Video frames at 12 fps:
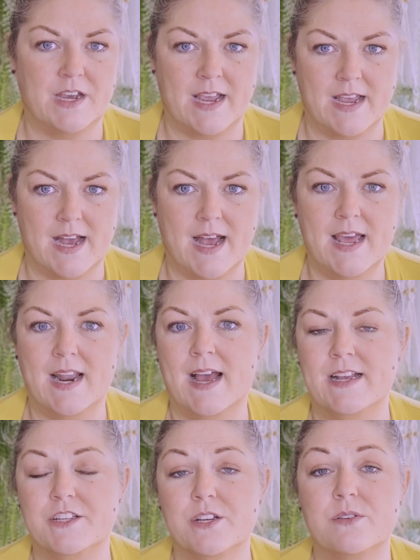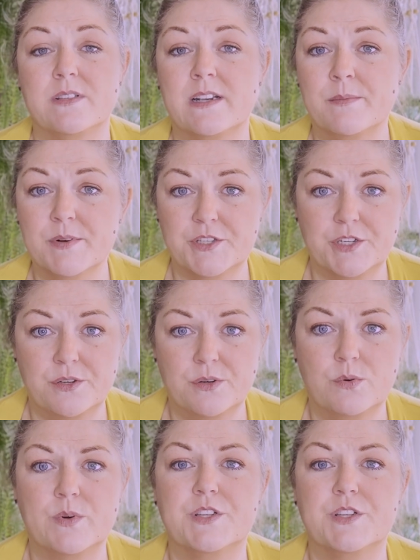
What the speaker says: I got. I chose the number 2, which